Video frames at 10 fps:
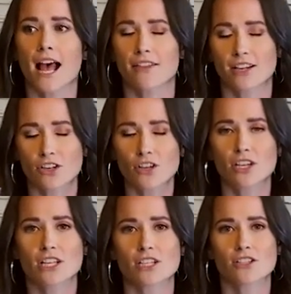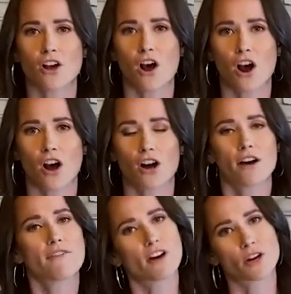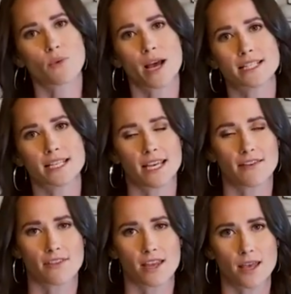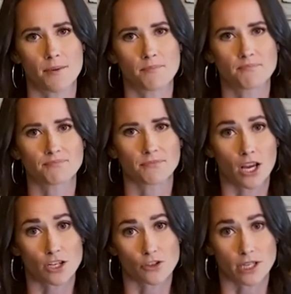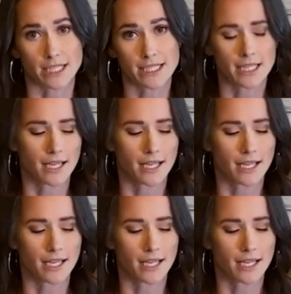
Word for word: I think cookies are a fun way to give them a treat.